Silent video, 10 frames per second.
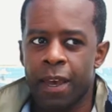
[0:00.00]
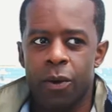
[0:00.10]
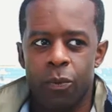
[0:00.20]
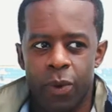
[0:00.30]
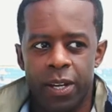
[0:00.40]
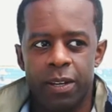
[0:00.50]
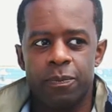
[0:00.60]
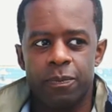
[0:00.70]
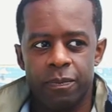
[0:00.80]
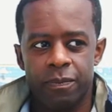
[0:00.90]
When I
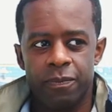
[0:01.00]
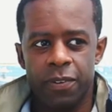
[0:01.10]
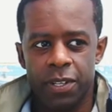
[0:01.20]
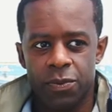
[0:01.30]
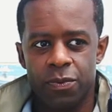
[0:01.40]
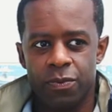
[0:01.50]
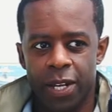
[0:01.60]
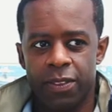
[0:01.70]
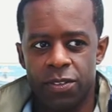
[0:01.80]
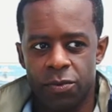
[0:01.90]
first
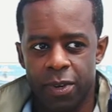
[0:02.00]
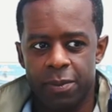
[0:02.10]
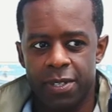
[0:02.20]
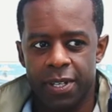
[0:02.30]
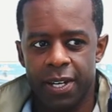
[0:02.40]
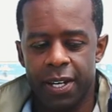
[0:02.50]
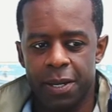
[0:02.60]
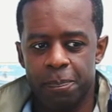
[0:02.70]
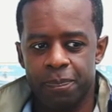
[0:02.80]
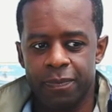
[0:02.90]
read the script,
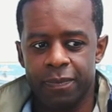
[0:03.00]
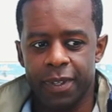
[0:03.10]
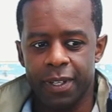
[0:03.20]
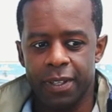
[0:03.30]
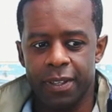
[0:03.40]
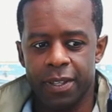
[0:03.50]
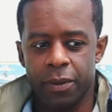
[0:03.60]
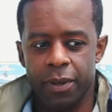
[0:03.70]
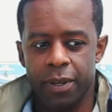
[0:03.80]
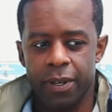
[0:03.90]
um, there
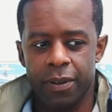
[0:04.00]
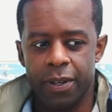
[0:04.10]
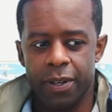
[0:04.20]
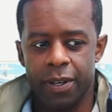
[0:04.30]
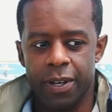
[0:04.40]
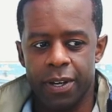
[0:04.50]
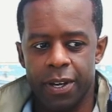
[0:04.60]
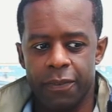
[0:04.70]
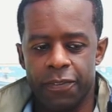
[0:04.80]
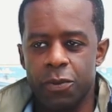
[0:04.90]
were
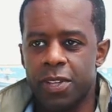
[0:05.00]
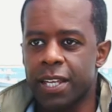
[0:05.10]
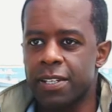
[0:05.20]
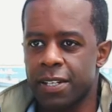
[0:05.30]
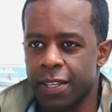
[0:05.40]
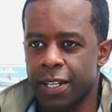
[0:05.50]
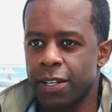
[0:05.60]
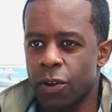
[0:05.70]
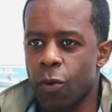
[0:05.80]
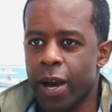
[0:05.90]
a few things in it that I
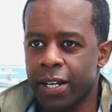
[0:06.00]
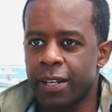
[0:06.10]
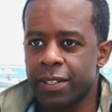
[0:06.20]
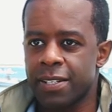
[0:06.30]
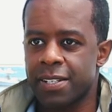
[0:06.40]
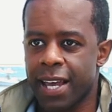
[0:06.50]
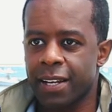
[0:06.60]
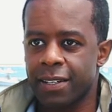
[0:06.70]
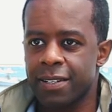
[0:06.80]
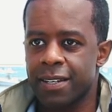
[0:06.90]
didn't quite
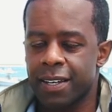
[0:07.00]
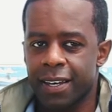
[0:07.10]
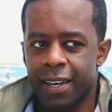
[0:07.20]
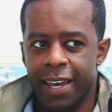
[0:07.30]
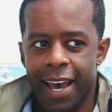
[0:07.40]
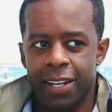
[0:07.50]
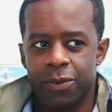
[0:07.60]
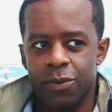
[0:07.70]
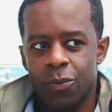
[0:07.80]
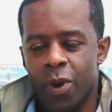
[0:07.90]
understand.
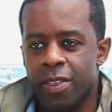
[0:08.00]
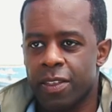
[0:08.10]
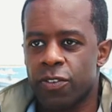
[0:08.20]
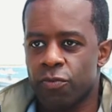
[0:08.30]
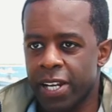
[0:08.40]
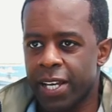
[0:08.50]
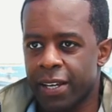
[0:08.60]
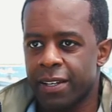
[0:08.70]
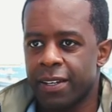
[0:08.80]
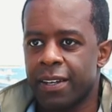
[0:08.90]
And with a thriller,
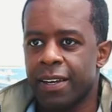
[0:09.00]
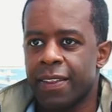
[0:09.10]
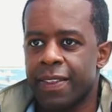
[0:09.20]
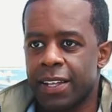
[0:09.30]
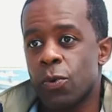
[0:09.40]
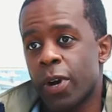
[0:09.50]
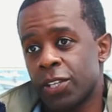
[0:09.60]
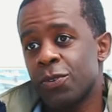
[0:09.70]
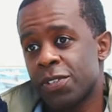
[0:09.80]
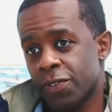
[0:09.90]
that's quite
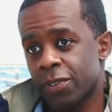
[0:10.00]
useful